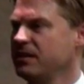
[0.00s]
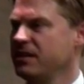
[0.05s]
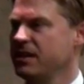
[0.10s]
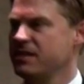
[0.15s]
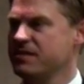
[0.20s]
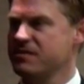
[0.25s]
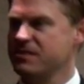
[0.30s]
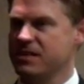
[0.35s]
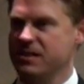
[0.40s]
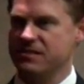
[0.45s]

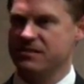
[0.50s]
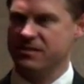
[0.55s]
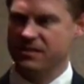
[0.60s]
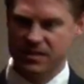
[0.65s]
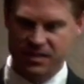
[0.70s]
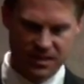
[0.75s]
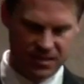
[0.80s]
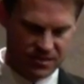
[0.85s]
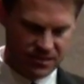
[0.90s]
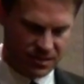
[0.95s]
It's
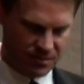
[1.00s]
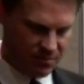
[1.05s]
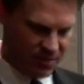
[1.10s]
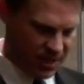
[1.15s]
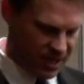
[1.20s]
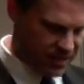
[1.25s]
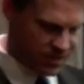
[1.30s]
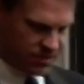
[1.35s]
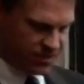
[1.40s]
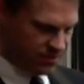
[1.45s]
the
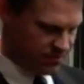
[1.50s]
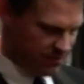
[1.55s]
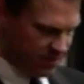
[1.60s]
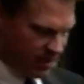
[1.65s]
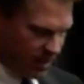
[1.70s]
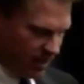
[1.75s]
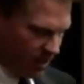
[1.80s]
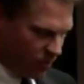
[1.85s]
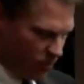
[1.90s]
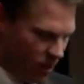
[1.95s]
biggest
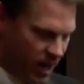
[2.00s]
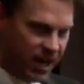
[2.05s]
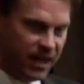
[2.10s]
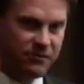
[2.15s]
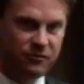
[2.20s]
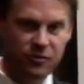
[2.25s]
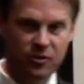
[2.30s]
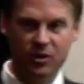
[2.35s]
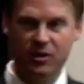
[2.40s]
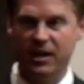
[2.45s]
way
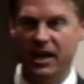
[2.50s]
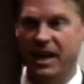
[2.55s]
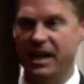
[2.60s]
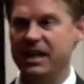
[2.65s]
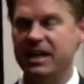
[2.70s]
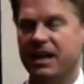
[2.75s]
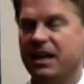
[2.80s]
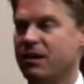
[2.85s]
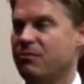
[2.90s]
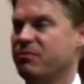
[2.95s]
for
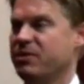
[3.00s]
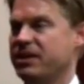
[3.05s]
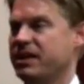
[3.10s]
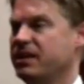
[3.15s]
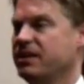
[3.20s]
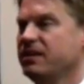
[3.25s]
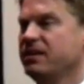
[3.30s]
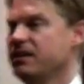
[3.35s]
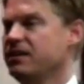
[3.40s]
any company